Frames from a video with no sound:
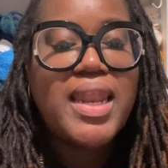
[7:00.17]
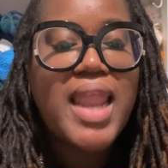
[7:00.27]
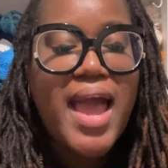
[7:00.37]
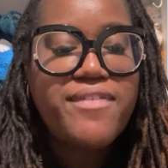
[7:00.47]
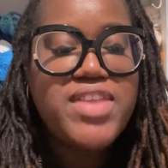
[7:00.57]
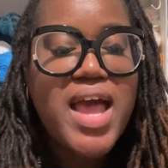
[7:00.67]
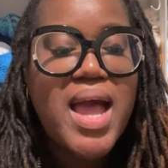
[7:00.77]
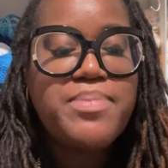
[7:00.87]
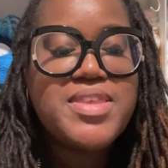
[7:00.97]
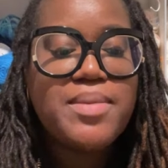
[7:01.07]
a
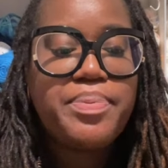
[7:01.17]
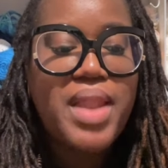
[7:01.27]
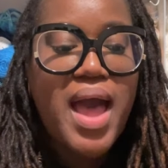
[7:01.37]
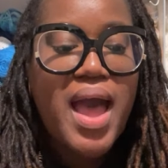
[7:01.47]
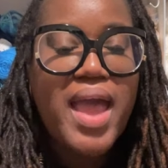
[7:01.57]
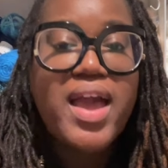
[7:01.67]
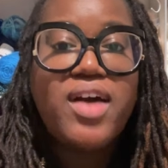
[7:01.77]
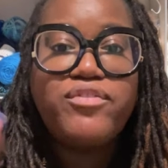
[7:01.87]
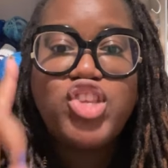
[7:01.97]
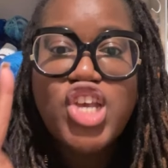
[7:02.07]
lifetime supply
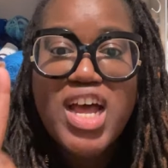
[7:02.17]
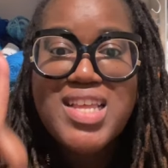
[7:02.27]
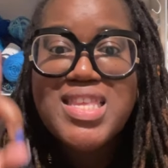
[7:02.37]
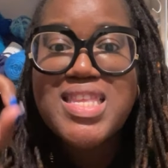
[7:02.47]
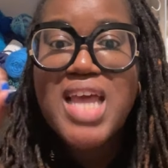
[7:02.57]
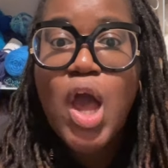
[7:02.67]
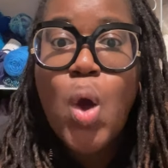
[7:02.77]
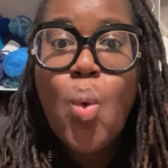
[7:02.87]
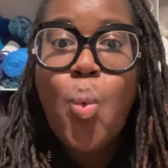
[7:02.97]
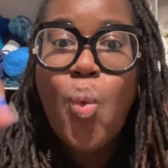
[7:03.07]
of just
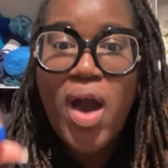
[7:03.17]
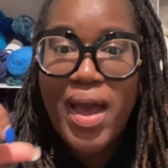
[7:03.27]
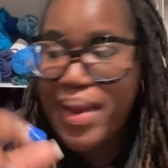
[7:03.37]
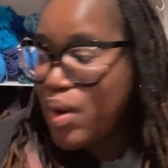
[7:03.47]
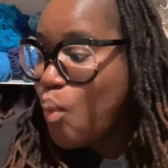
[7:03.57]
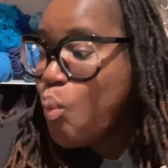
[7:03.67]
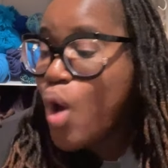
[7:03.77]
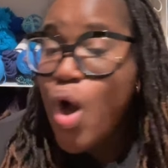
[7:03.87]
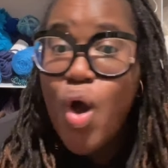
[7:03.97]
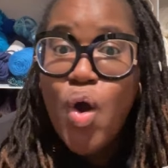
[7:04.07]
one?
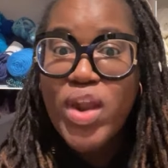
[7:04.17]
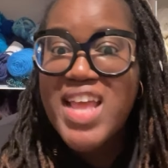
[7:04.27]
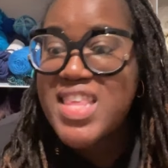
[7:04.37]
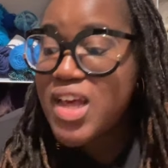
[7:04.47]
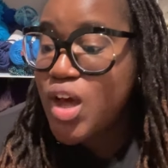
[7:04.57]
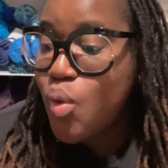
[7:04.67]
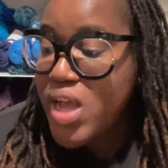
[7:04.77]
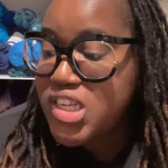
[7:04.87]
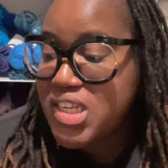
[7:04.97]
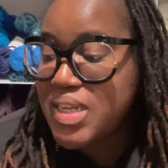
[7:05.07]
Whoa, that's a good
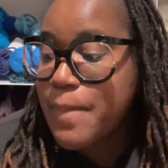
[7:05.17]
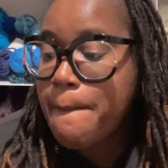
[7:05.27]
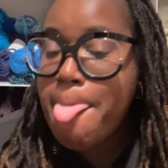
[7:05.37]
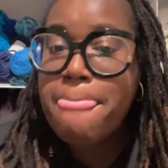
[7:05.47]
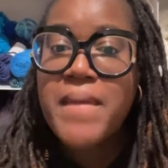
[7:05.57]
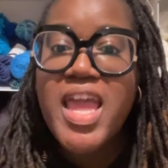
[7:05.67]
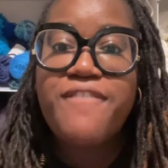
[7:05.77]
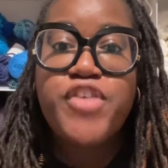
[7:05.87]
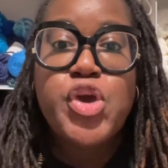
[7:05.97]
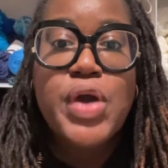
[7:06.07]
question. If
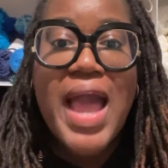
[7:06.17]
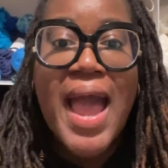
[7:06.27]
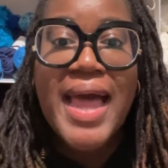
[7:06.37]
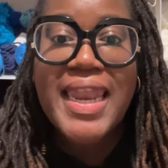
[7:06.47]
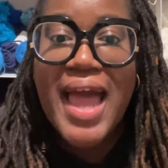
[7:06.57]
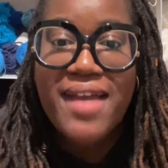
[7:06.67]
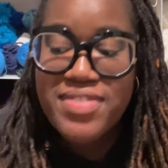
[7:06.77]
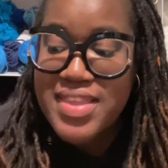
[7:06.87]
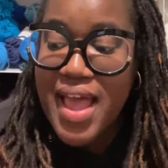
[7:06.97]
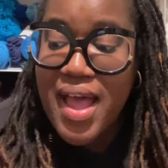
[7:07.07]
you got a
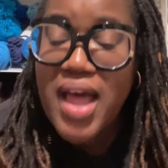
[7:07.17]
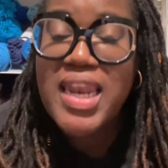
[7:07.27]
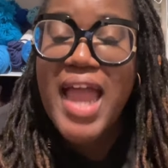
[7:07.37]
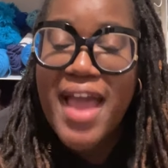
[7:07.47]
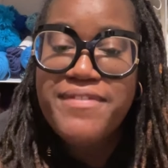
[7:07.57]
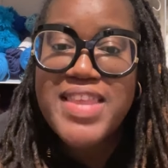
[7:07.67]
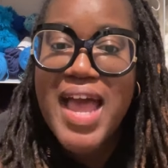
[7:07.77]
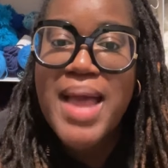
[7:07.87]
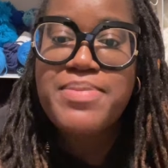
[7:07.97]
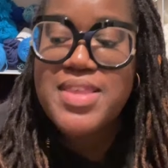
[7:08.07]

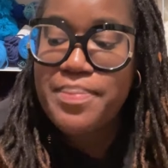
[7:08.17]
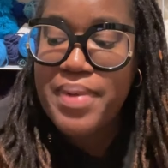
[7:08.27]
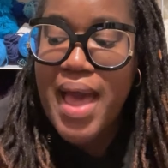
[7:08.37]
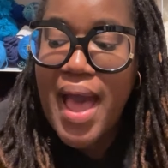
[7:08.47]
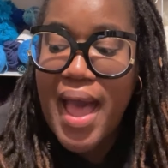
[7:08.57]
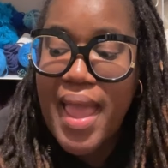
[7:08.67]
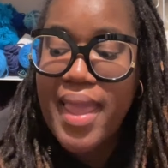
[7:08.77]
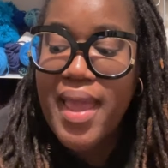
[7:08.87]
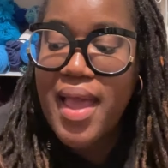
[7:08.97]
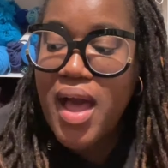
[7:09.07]
lifetime supply
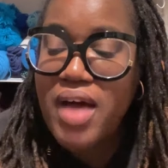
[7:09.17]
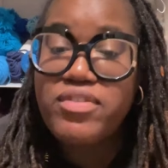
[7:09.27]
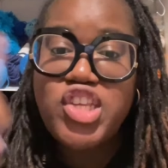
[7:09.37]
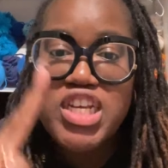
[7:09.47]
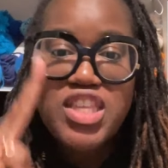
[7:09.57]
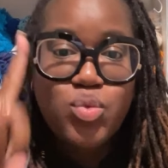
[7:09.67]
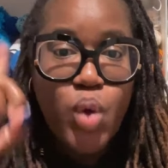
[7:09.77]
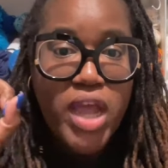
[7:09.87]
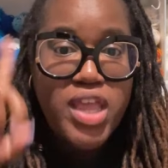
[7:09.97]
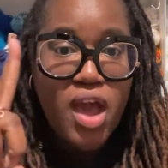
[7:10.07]
of just
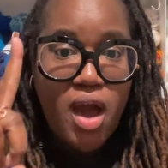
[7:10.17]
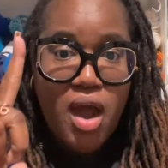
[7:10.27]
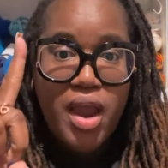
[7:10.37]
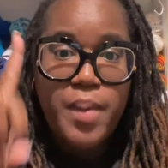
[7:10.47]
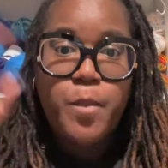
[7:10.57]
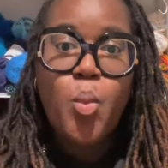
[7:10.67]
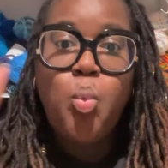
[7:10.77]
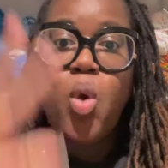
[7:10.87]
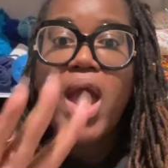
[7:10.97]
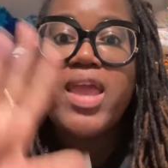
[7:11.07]
one yarn,
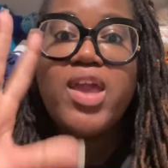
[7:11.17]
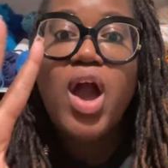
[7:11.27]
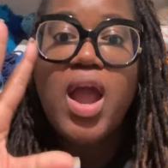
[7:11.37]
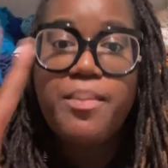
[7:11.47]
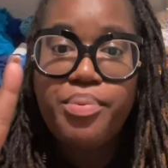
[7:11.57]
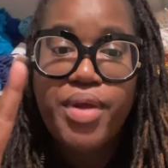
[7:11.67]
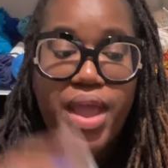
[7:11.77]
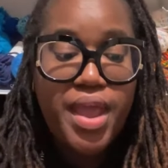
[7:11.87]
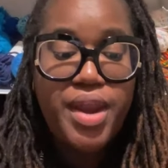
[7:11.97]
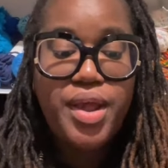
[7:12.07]
what yarn
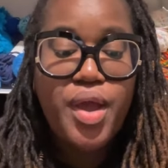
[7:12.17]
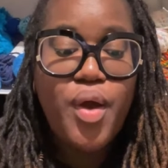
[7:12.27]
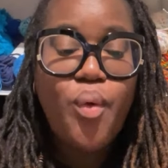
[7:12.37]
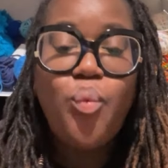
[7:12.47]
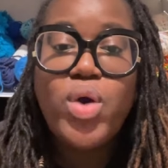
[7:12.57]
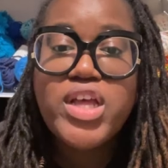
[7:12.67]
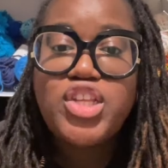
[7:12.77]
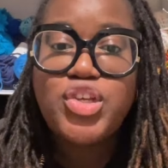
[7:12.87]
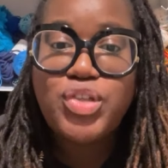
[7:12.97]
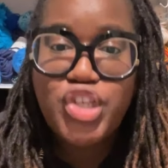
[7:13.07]
brand
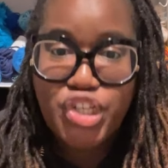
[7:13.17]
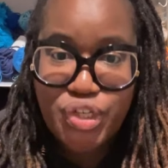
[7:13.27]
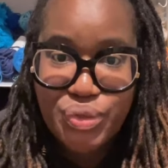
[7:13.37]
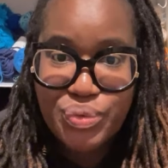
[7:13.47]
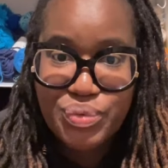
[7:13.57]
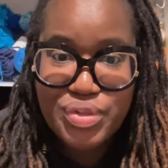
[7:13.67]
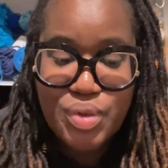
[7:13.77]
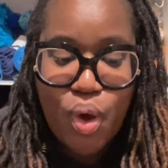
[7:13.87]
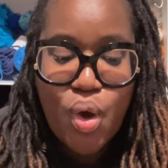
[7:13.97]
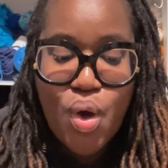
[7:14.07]
would you choose?
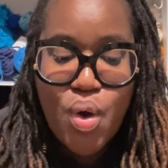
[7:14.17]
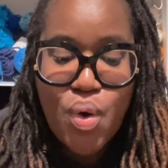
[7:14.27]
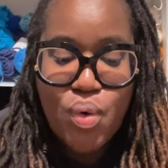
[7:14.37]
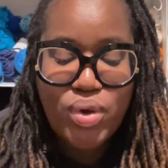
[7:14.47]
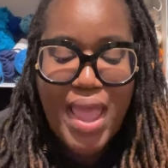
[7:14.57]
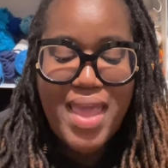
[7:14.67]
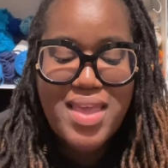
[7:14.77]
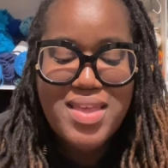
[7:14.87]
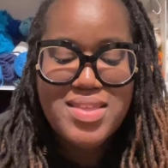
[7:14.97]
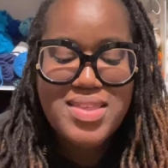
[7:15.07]
Oh,
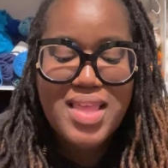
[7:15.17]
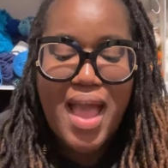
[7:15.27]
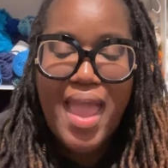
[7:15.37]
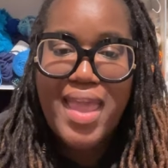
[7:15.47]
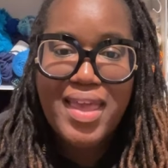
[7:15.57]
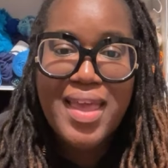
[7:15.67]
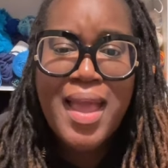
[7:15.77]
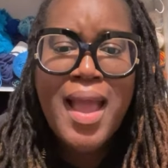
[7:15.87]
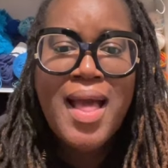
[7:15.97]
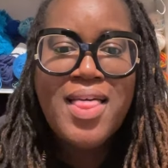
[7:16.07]
that's
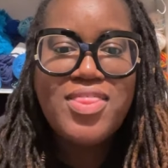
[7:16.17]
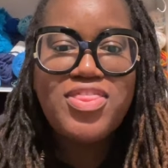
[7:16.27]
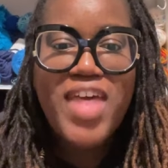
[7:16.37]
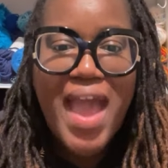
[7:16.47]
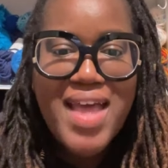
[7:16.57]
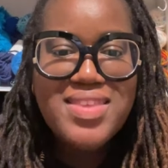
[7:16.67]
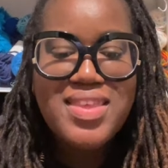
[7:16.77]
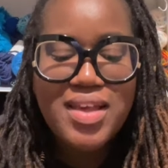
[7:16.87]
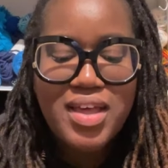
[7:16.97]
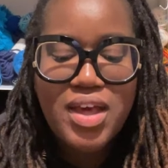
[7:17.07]

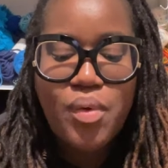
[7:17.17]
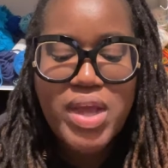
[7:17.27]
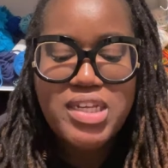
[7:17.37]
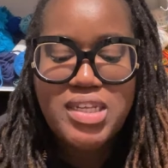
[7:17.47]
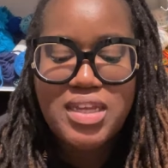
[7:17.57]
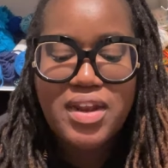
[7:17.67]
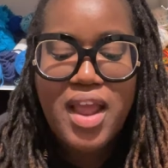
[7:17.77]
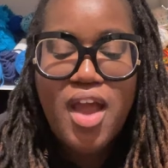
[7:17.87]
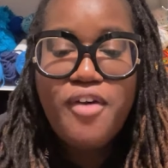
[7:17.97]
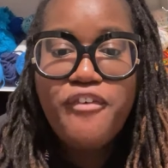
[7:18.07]
a good question.
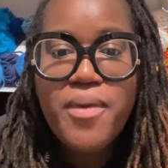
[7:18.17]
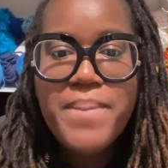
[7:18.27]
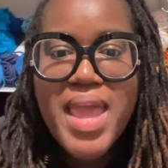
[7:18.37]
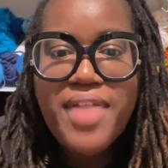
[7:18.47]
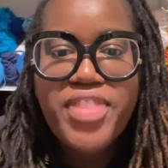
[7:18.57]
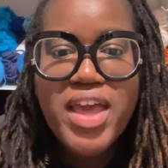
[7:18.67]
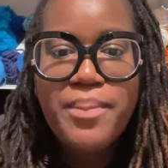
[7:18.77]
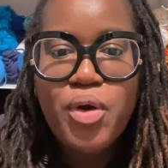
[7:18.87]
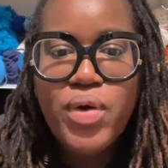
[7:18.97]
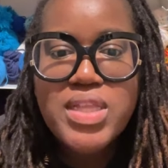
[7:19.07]
For me, I think
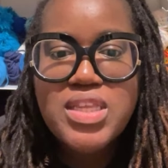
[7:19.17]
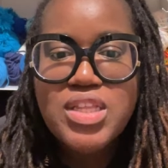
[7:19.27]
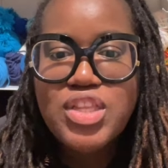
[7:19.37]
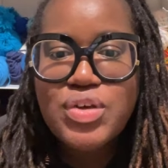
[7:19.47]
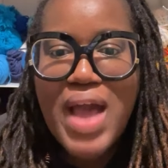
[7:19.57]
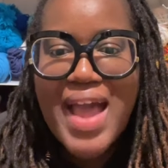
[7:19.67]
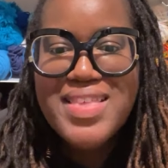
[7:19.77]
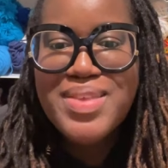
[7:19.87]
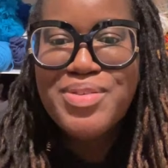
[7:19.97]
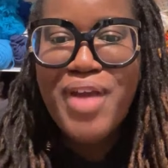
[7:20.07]
I'm going to do
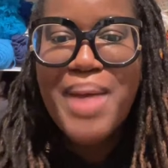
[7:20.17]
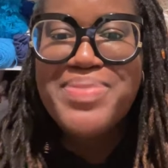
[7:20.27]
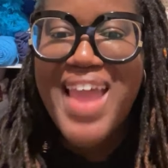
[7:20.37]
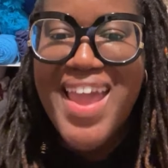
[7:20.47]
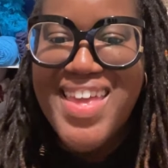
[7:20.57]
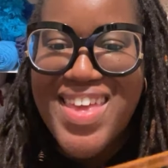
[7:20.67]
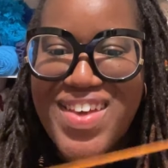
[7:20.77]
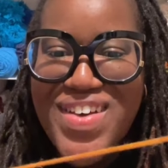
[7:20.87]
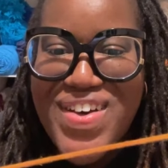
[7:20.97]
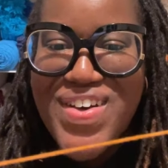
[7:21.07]
I subscribe. Thank
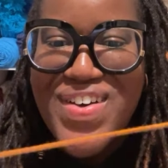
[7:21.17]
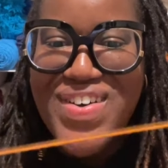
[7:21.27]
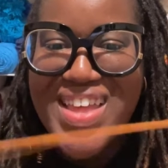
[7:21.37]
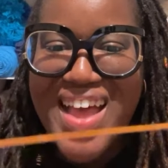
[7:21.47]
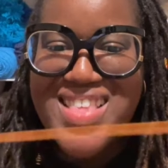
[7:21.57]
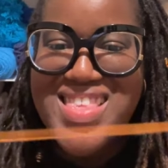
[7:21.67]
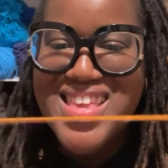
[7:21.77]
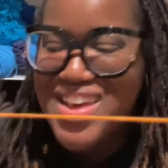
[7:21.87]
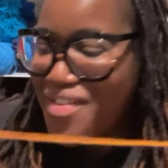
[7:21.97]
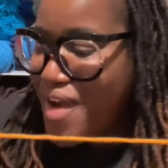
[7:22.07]
you,
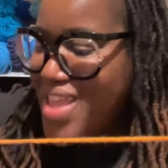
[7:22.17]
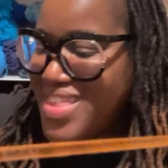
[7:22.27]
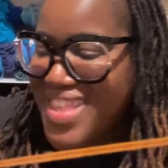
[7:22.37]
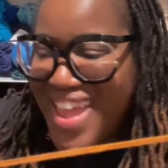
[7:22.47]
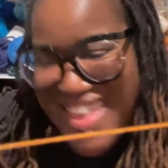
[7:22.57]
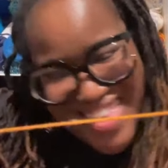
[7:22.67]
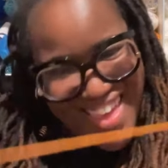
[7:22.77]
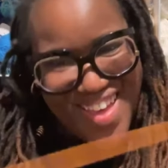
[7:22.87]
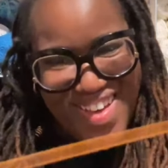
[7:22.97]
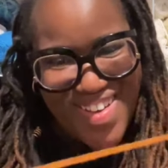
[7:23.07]
Kelsey Grace. Thank
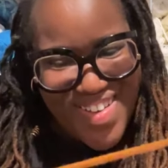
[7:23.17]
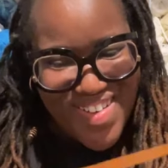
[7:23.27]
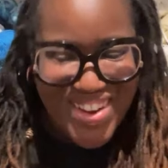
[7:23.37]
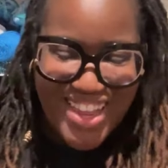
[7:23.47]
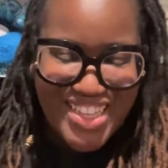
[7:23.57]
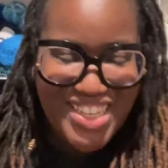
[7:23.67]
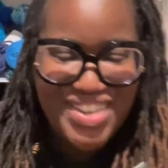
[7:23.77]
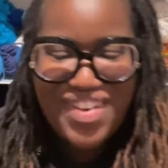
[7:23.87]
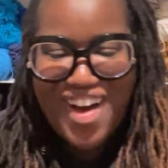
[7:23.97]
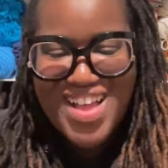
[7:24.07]
you. Look at
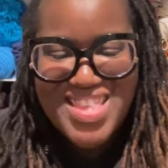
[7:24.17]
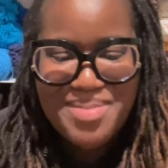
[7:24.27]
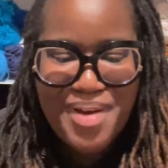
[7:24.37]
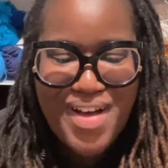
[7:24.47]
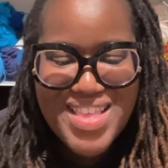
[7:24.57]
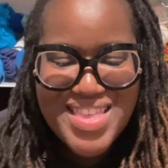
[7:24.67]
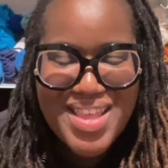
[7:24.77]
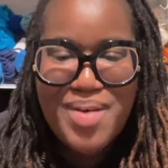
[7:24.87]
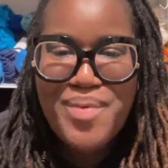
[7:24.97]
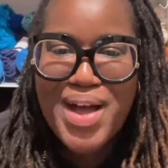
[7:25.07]
you. Awesome,
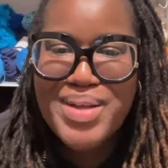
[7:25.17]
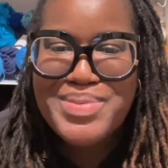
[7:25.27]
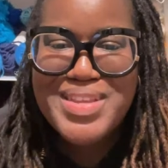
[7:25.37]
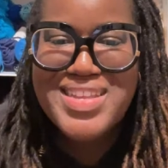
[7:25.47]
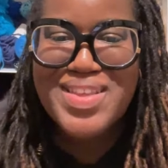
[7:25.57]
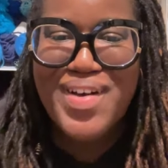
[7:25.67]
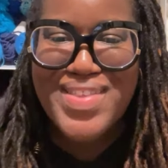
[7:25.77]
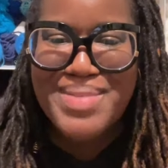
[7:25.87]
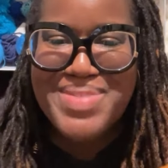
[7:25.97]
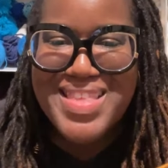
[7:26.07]
awesome. Welcome to this
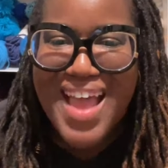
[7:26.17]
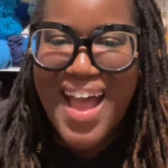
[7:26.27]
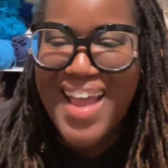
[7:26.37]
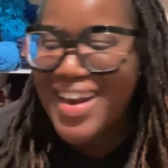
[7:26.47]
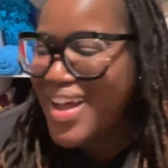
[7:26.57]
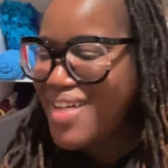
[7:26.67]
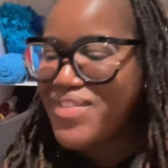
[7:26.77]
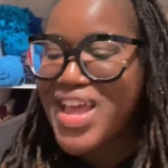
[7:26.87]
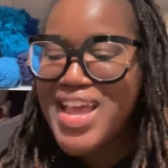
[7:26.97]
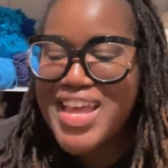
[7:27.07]
awesome side of
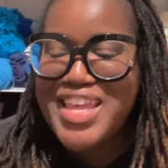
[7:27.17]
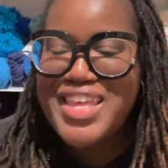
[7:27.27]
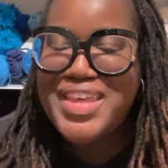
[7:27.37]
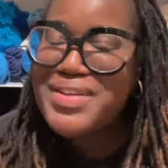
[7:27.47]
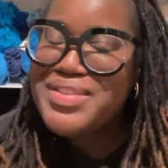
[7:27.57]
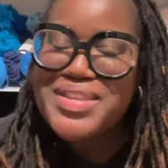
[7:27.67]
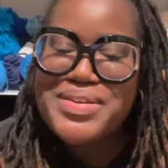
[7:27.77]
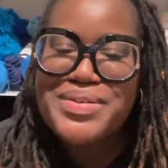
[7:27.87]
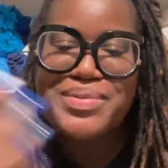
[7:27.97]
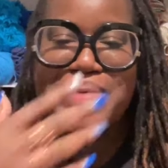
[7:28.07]

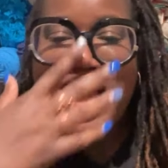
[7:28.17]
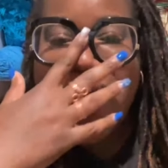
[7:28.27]
YouTube.